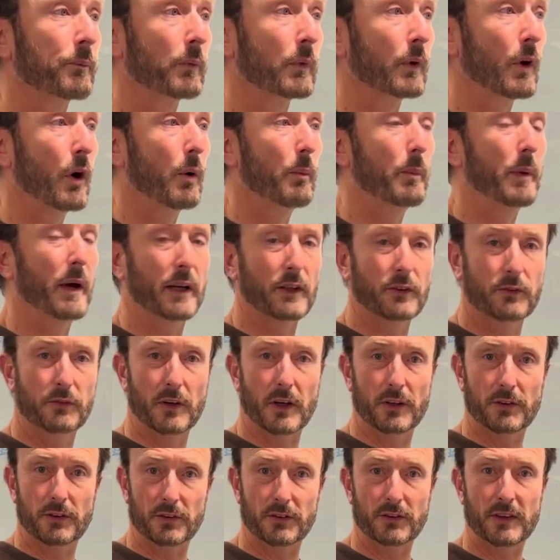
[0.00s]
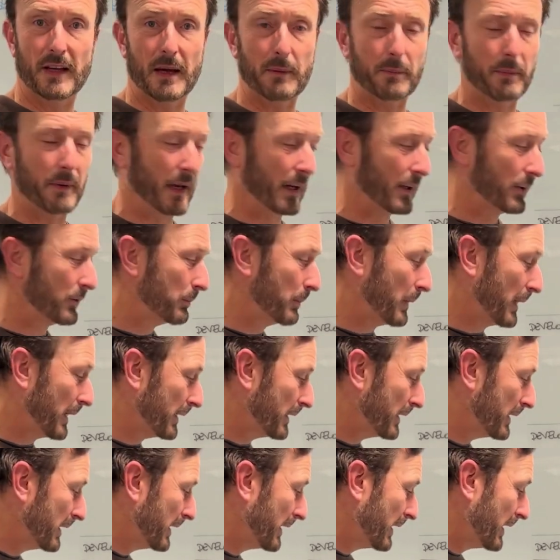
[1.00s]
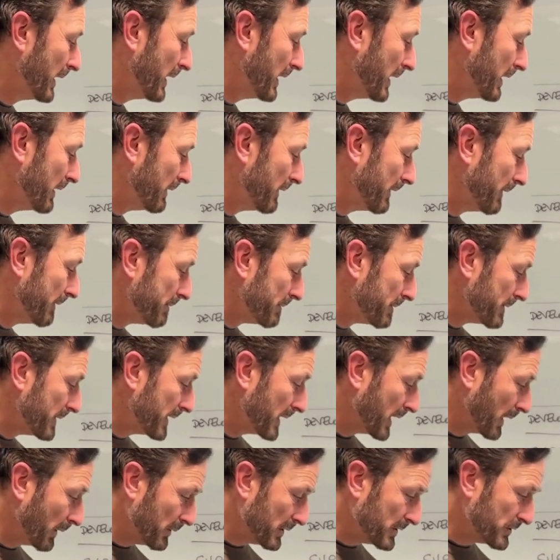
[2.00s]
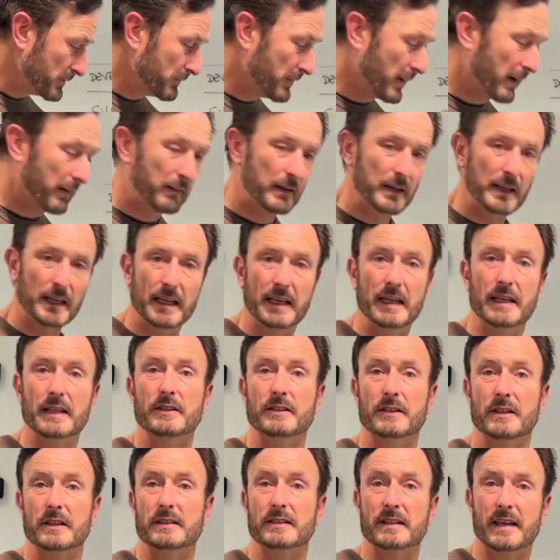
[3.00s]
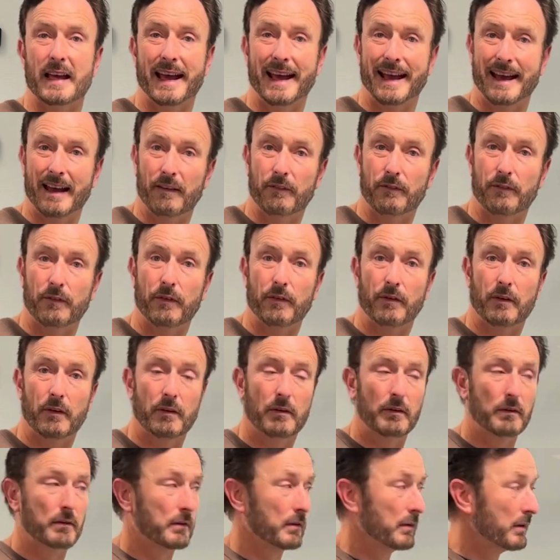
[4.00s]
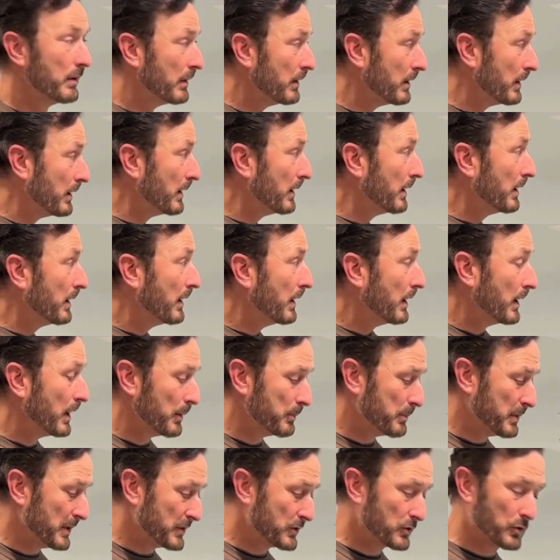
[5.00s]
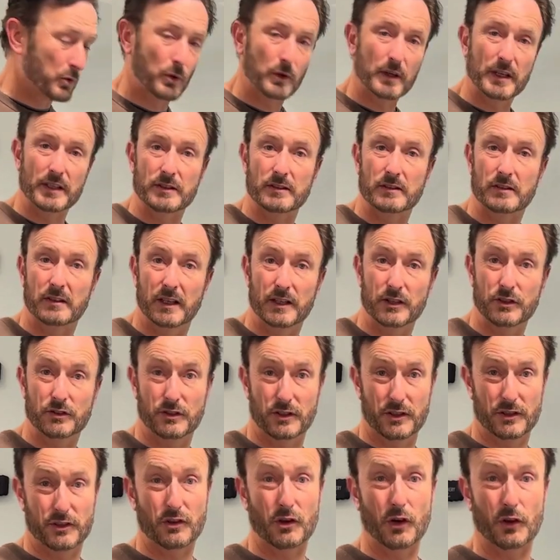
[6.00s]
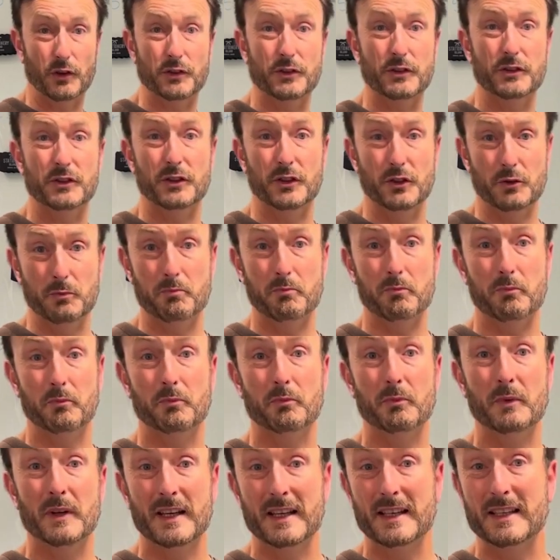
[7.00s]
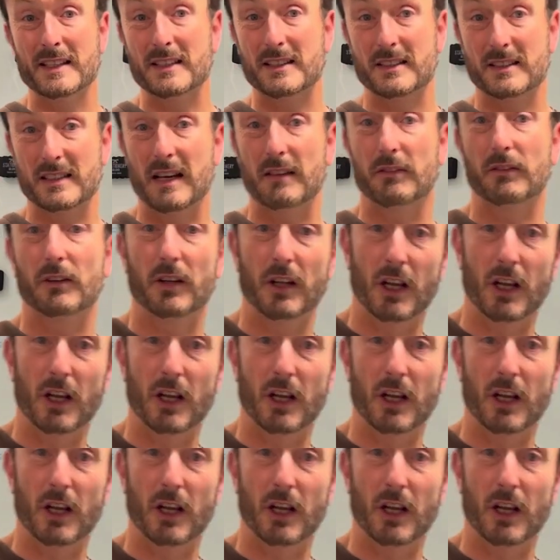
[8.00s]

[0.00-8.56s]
OpEx versus CapEx, but it's very easy to have a BizTalk installation that's costing you several